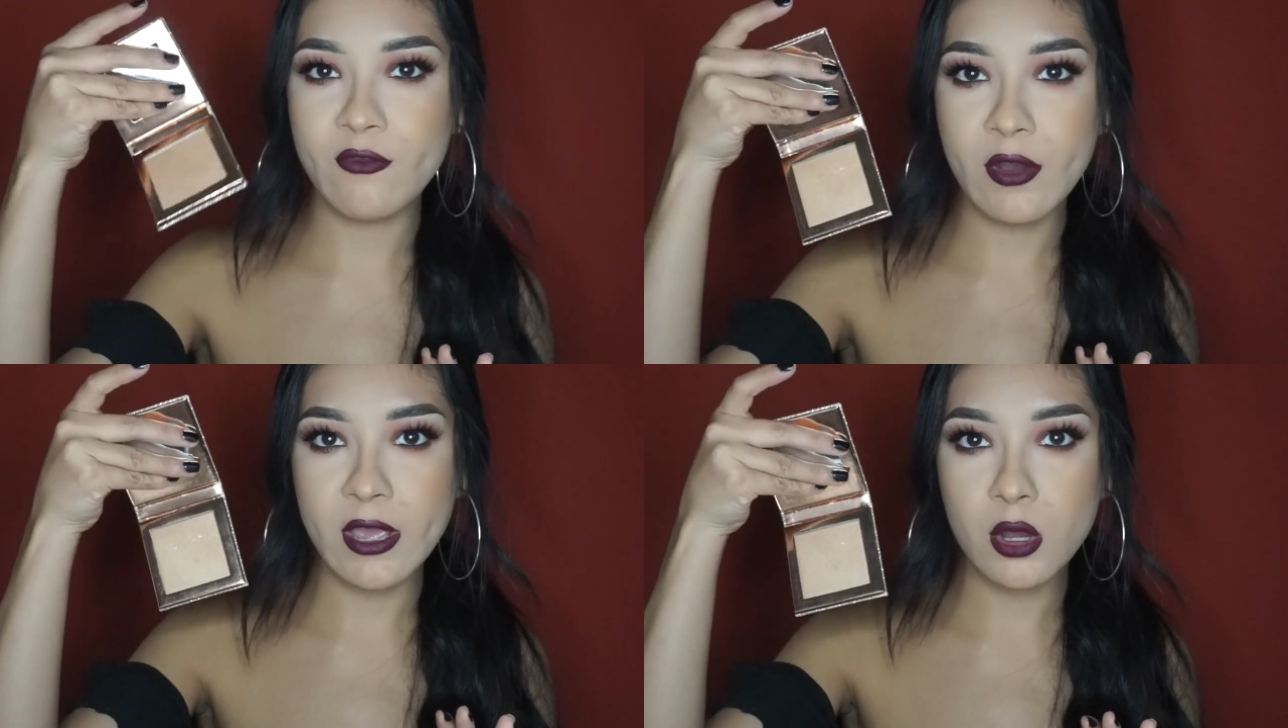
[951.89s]

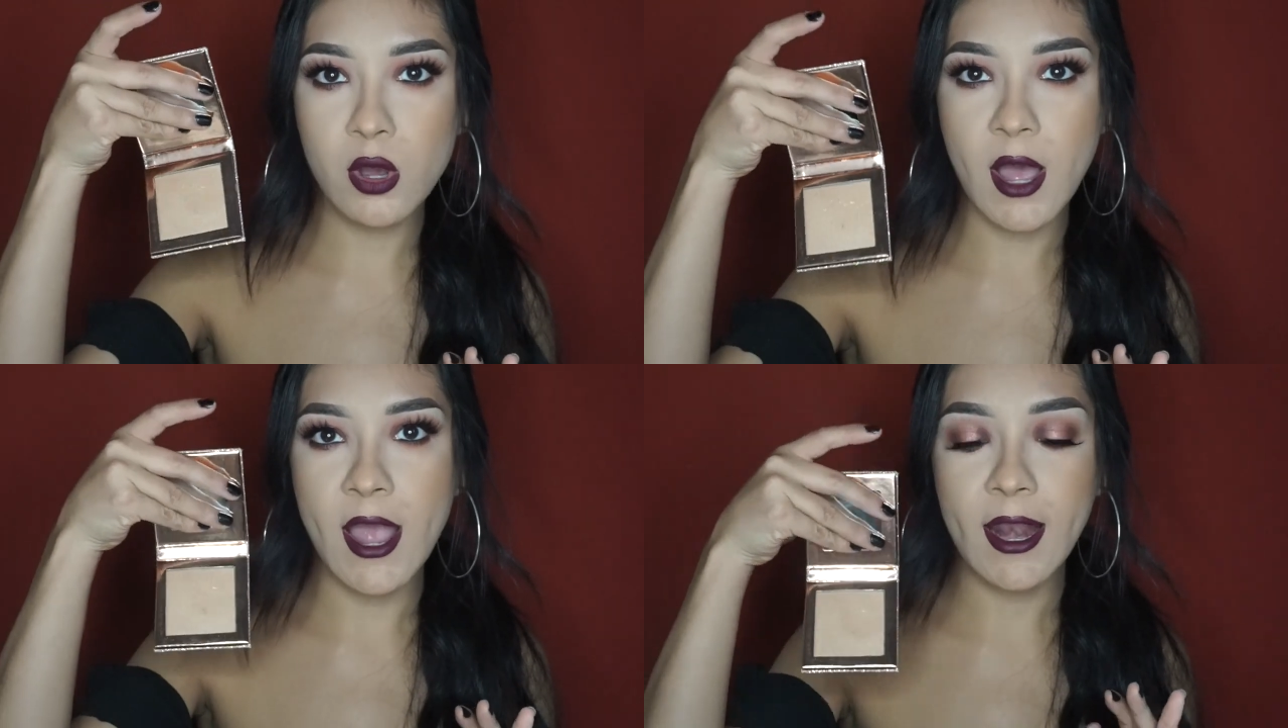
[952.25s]

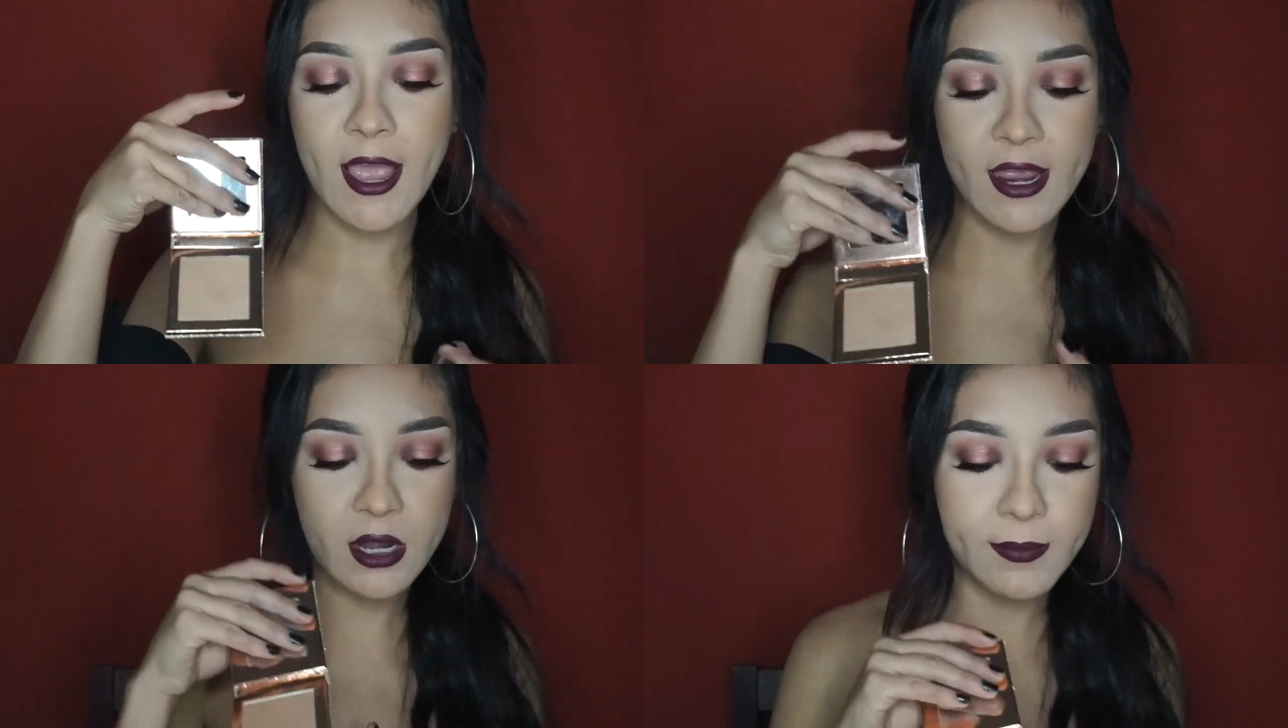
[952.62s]
Fuego
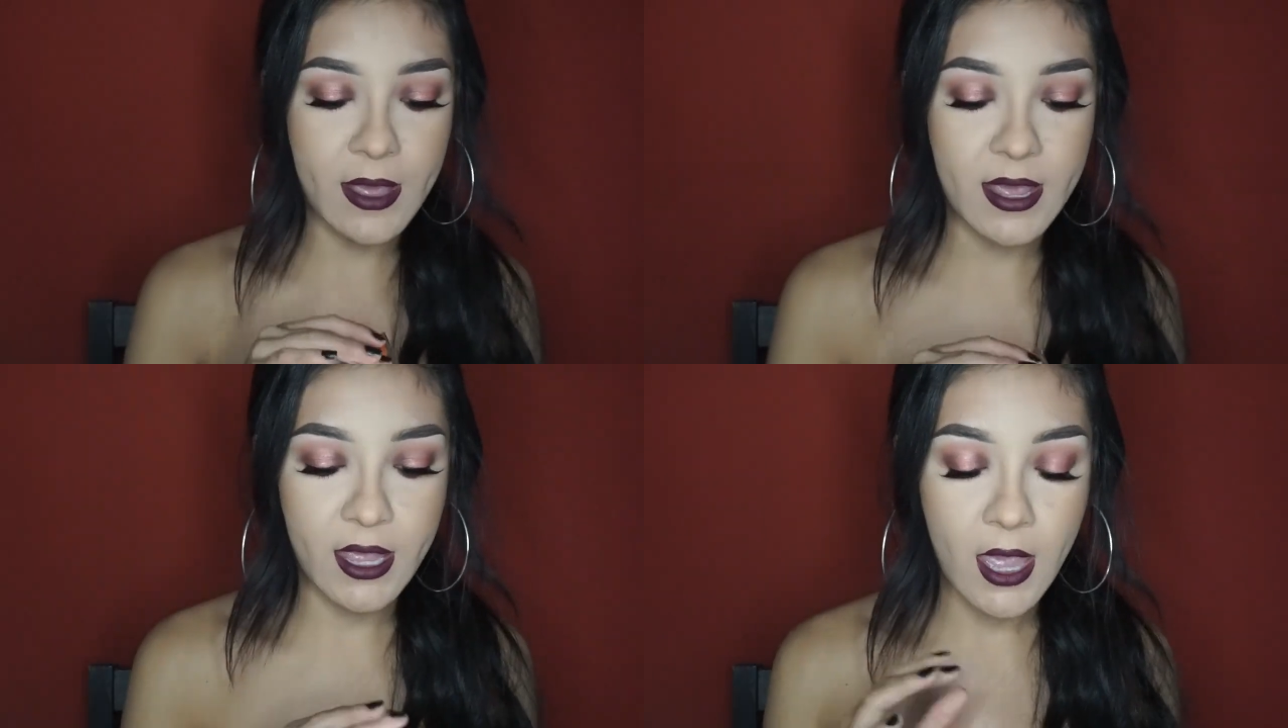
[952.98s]
highlighter
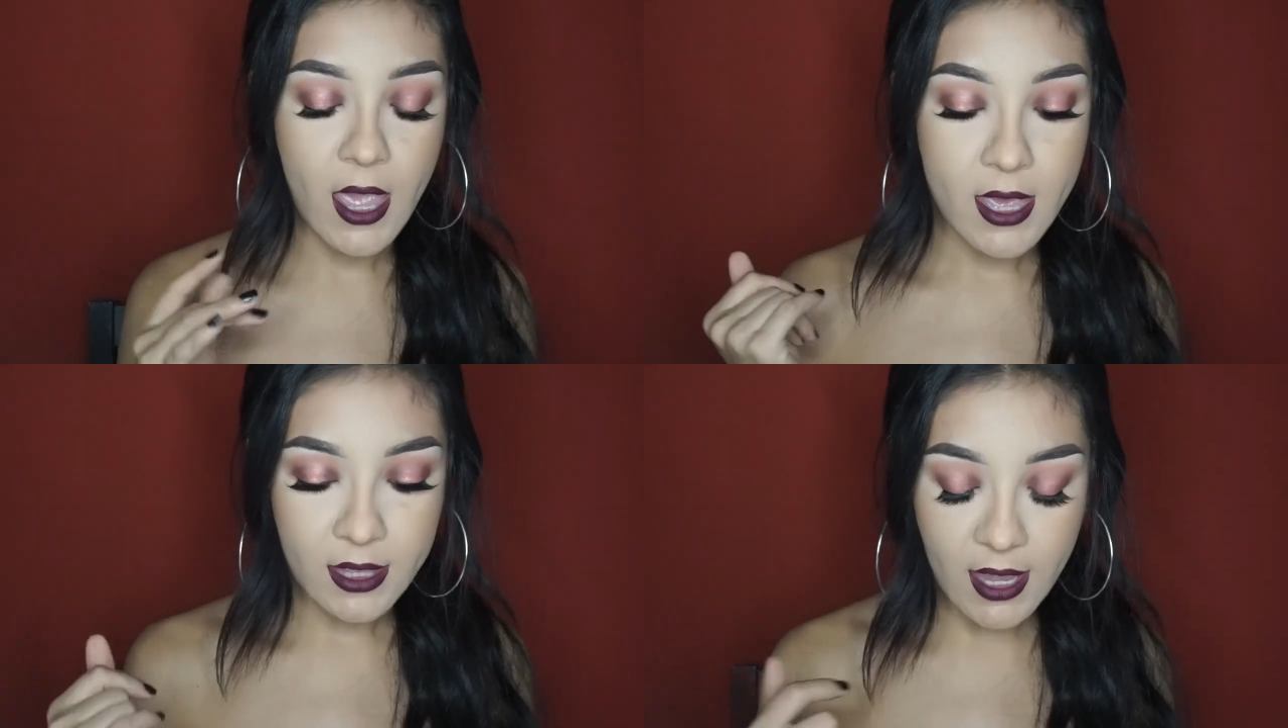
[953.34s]
by
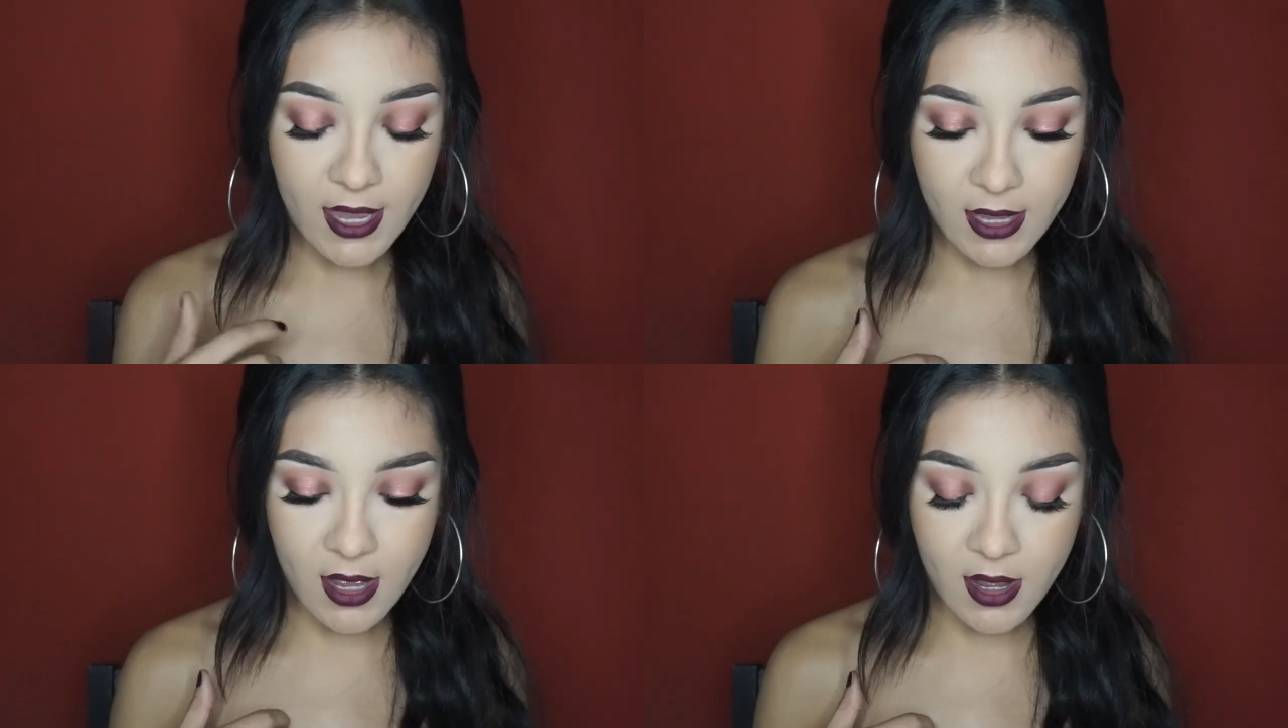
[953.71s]

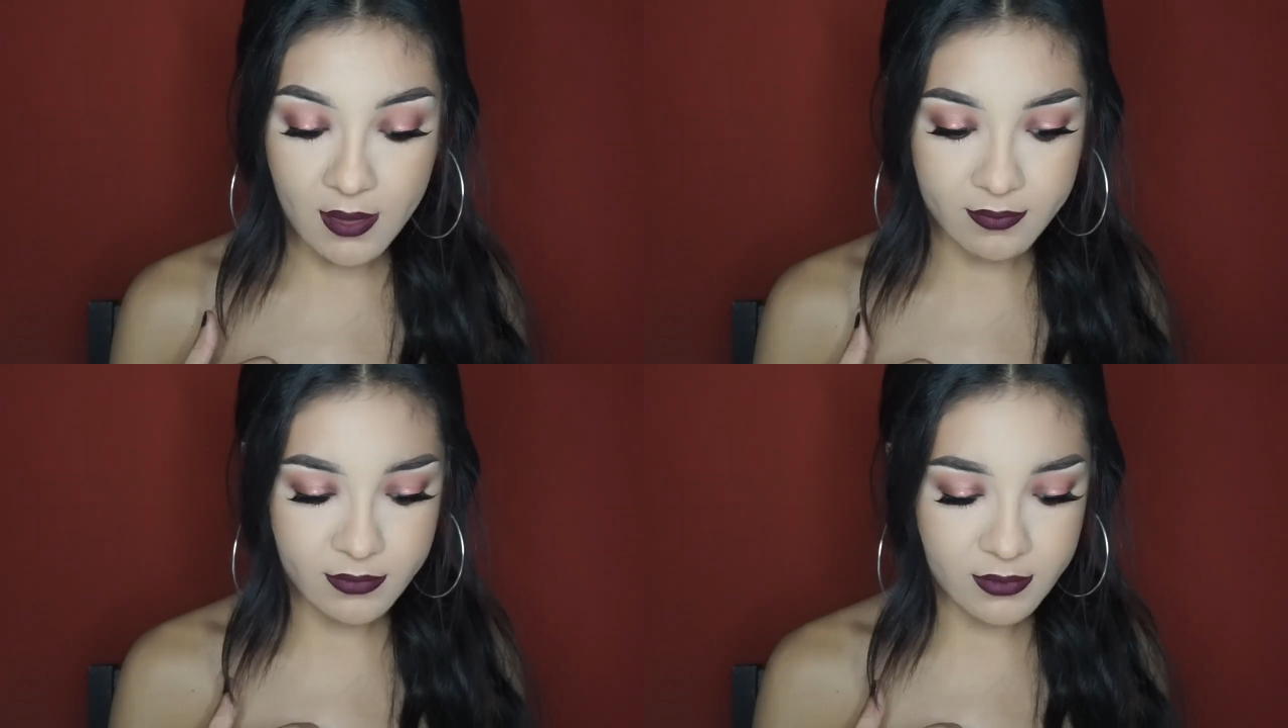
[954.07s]
Kate,
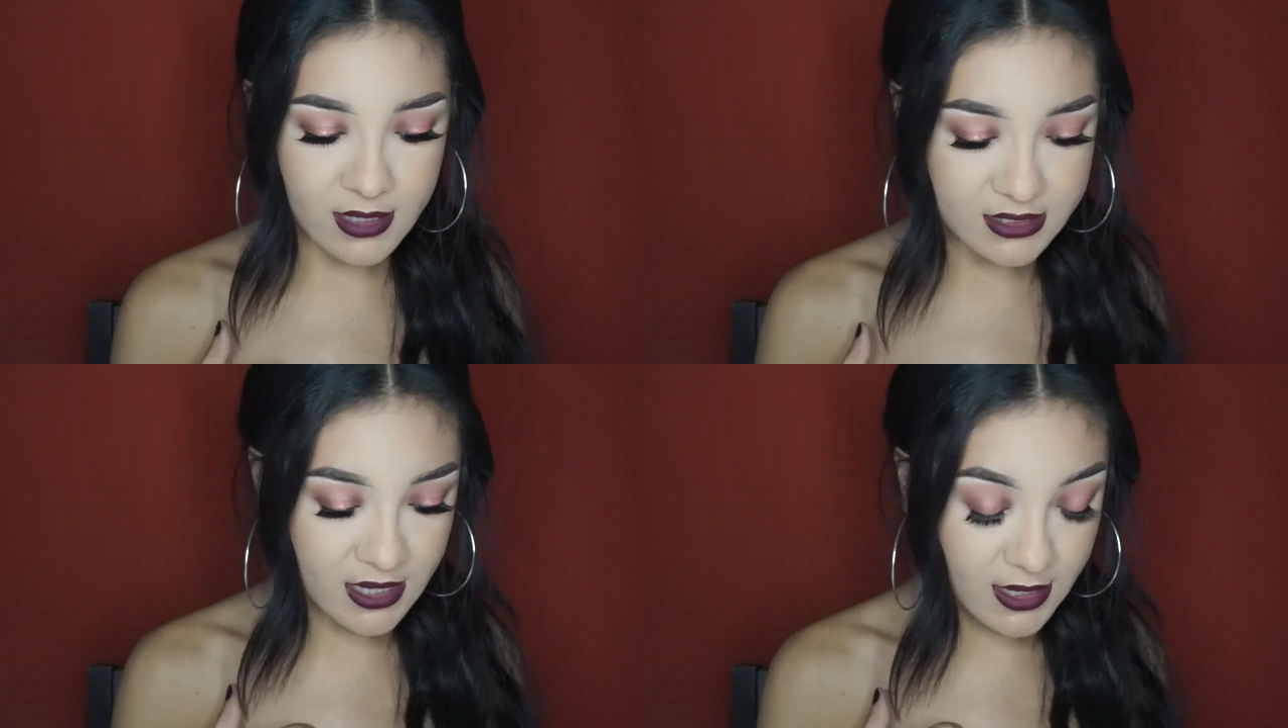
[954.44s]
um,
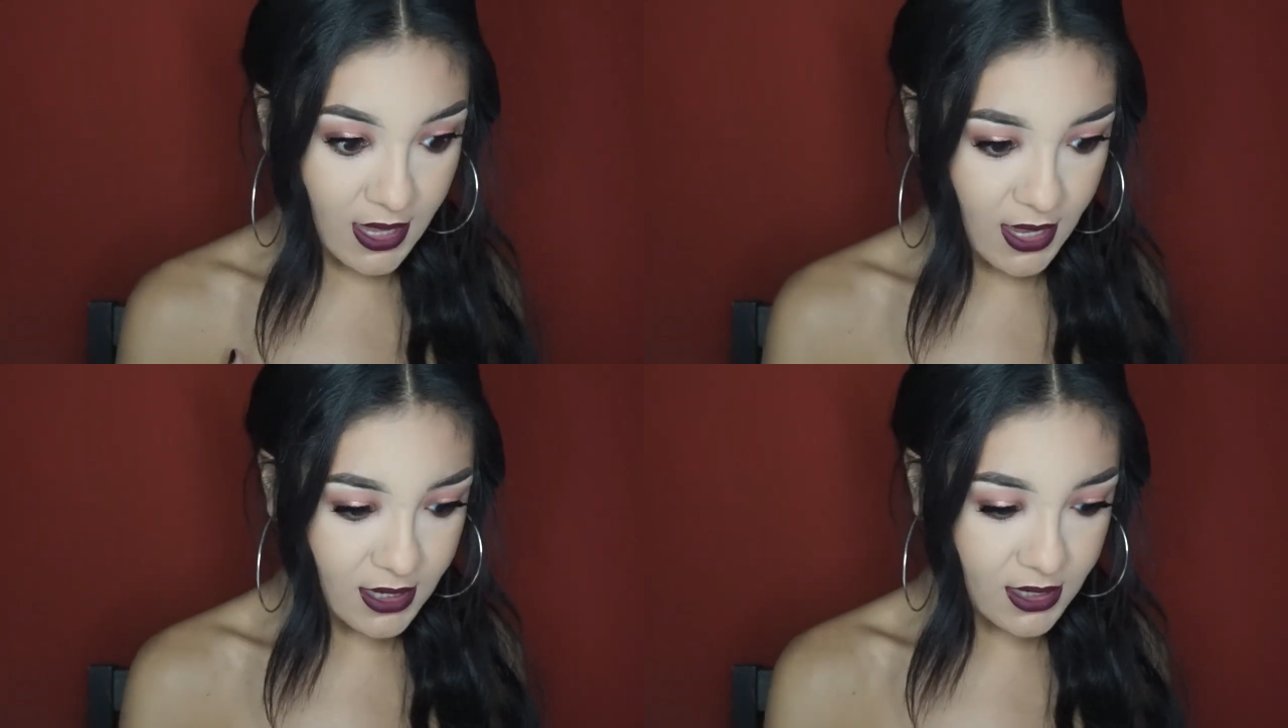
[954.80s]
Desi and
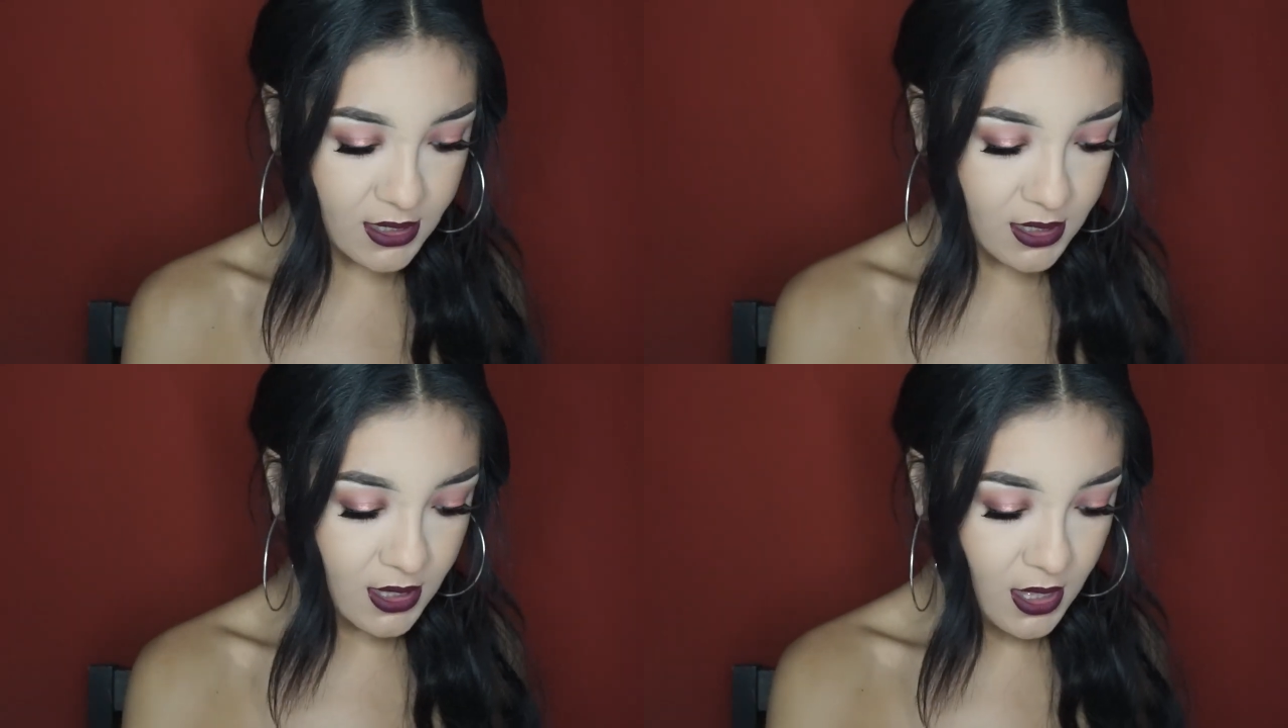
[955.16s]

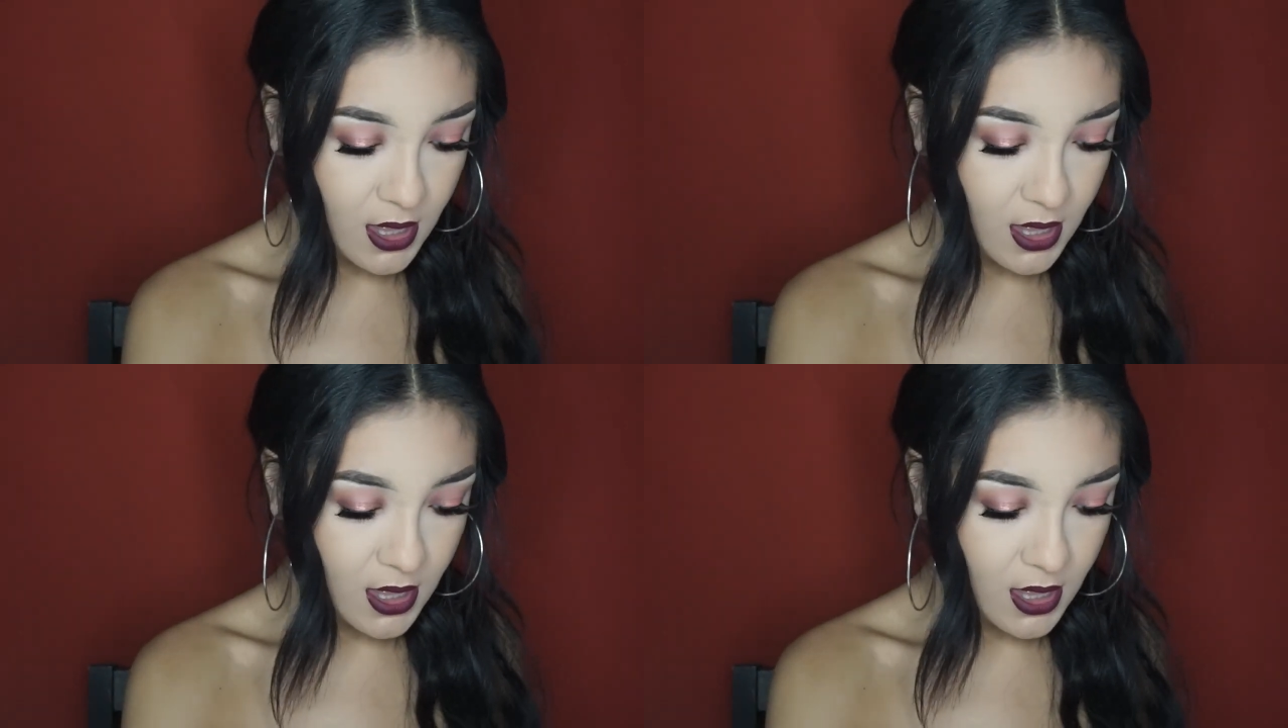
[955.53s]
Katy.